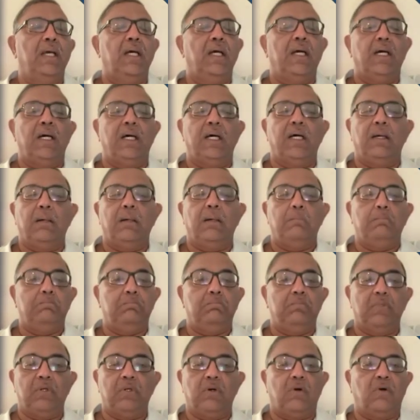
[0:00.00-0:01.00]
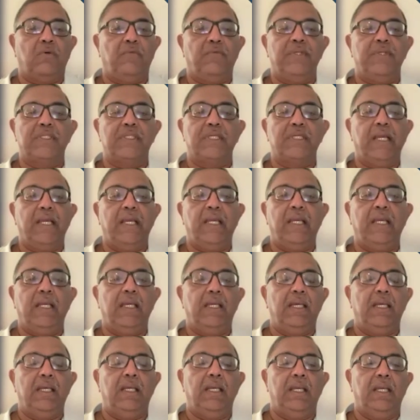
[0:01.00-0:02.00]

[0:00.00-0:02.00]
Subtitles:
obviously